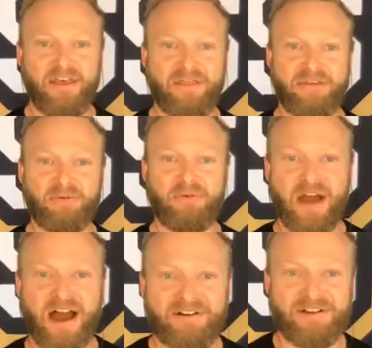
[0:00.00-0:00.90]

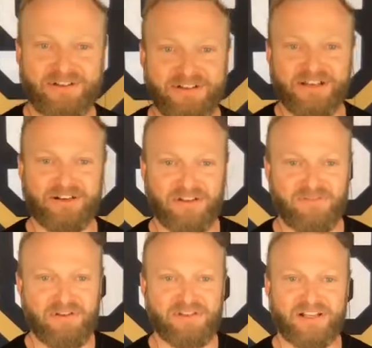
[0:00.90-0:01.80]
throughout your years of
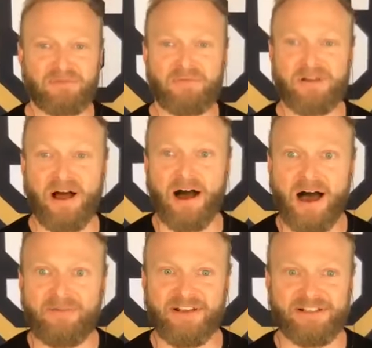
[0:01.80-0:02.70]
using the word
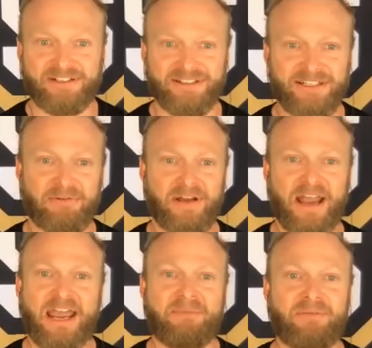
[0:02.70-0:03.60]
obviously, you were
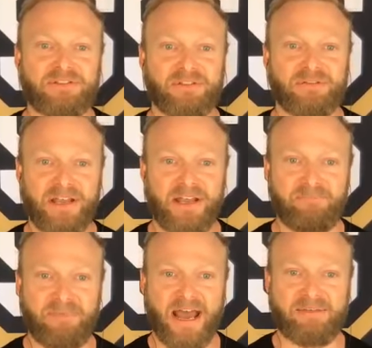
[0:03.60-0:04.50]
able to
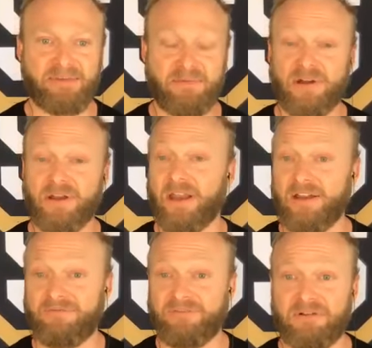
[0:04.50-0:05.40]
impact people and
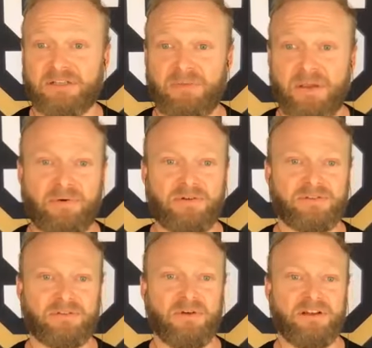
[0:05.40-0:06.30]
influence people
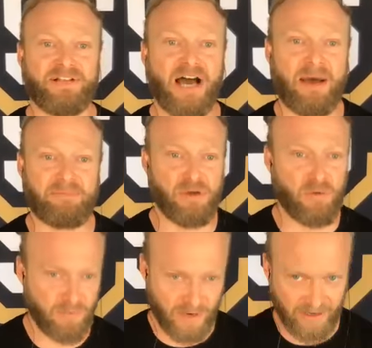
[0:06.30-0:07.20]
to adopt
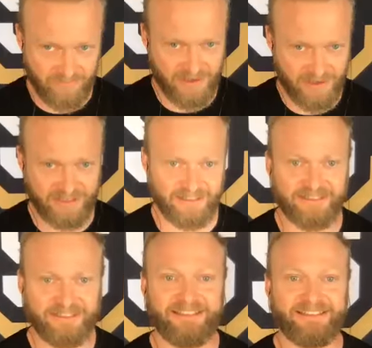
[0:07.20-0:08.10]
your way of thinking.
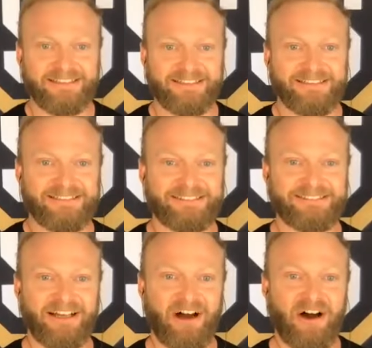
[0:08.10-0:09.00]

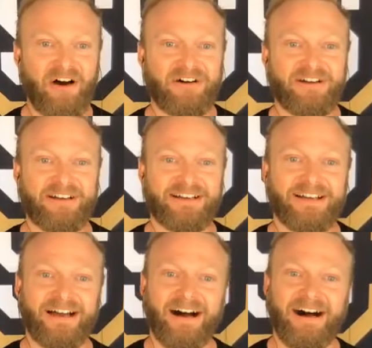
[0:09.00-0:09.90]
So
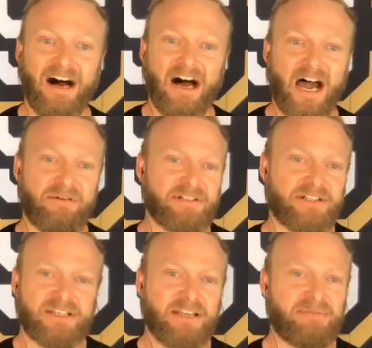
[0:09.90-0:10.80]
I would
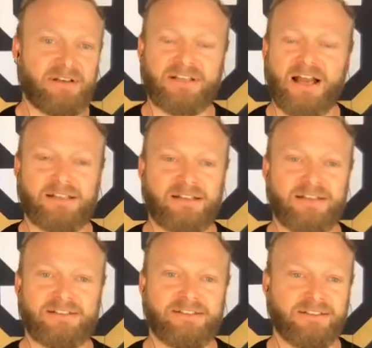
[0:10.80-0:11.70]
just keep those kinds of
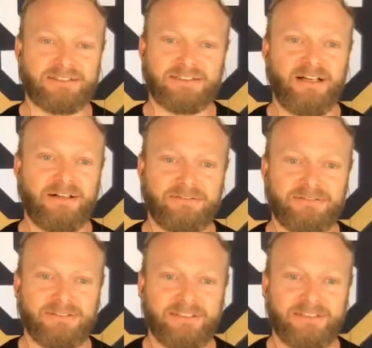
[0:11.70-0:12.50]
things to yourself.